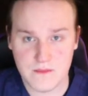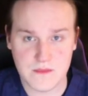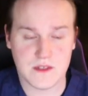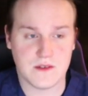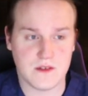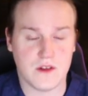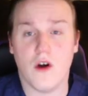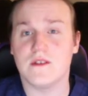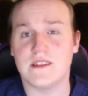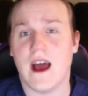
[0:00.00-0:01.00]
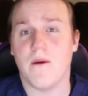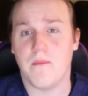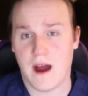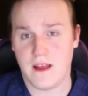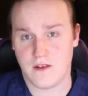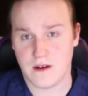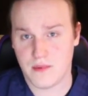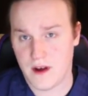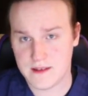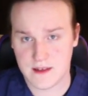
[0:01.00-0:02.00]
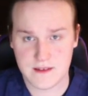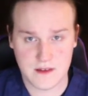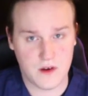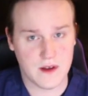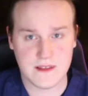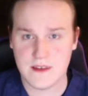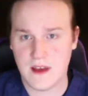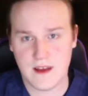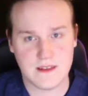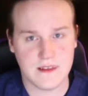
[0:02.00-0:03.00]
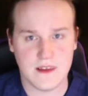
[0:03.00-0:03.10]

slows down my learning process. So it's an